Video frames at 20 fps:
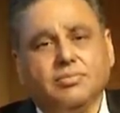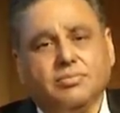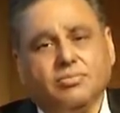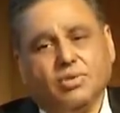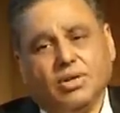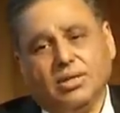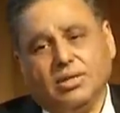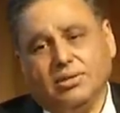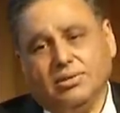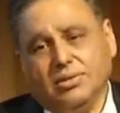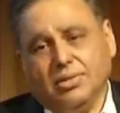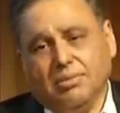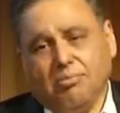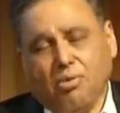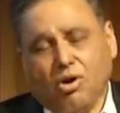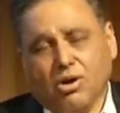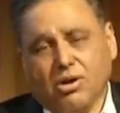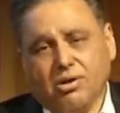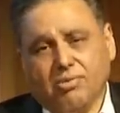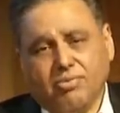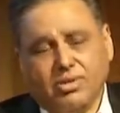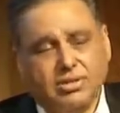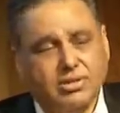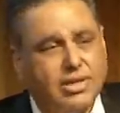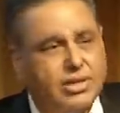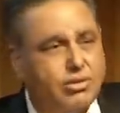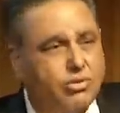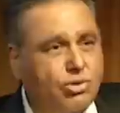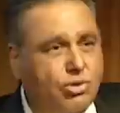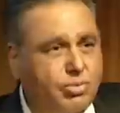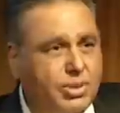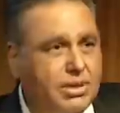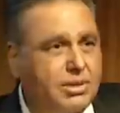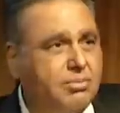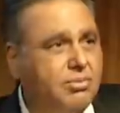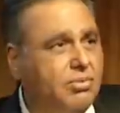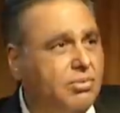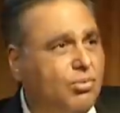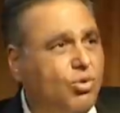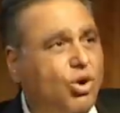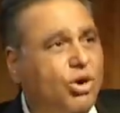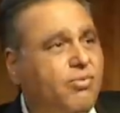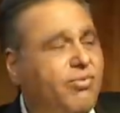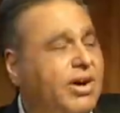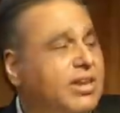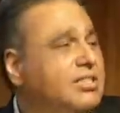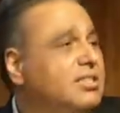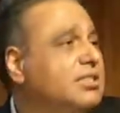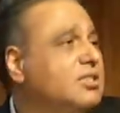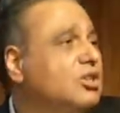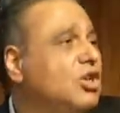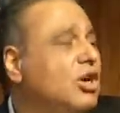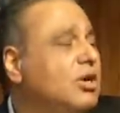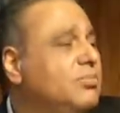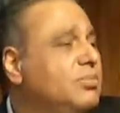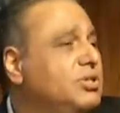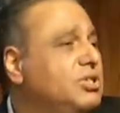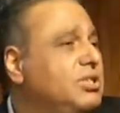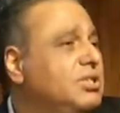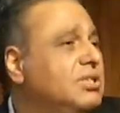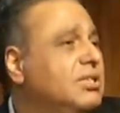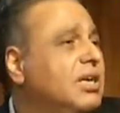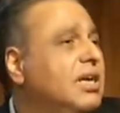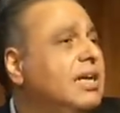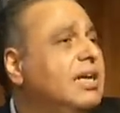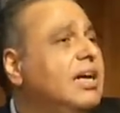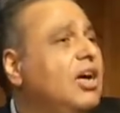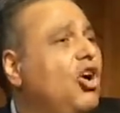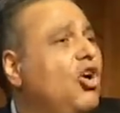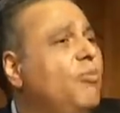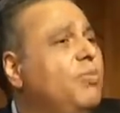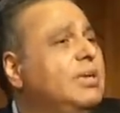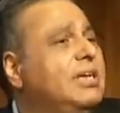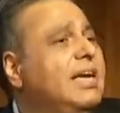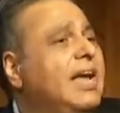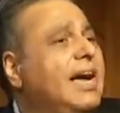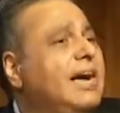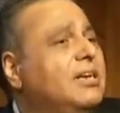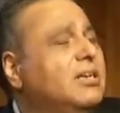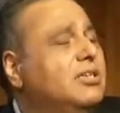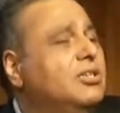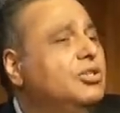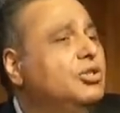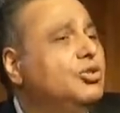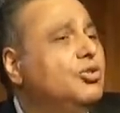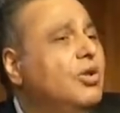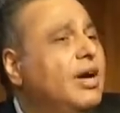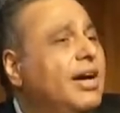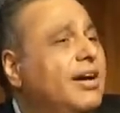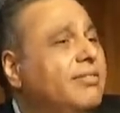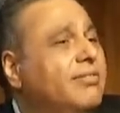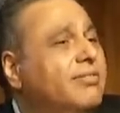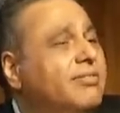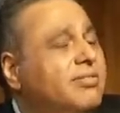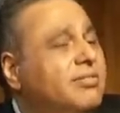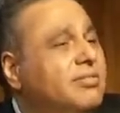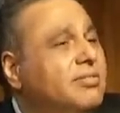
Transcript: well, the modern ones, I don't know, but old-fashioned slot machines, how many handles do you have